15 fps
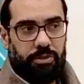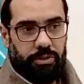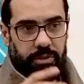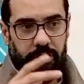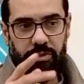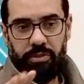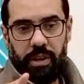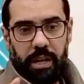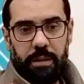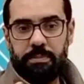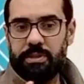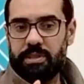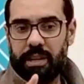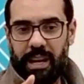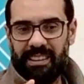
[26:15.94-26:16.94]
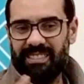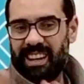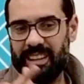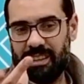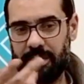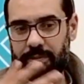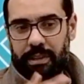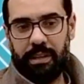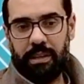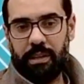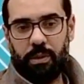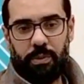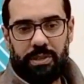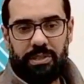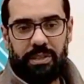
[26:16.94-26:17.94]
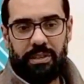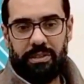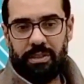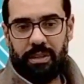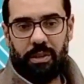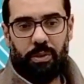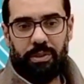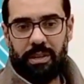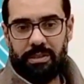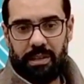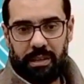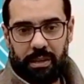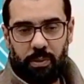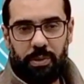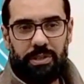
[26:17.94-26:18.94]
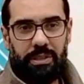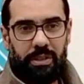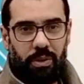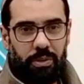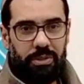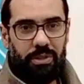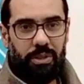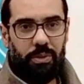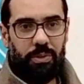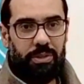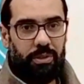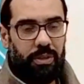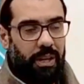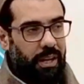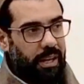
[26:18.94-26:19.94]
The tribes, and even in linguistics, they know there's a linguistic continuity.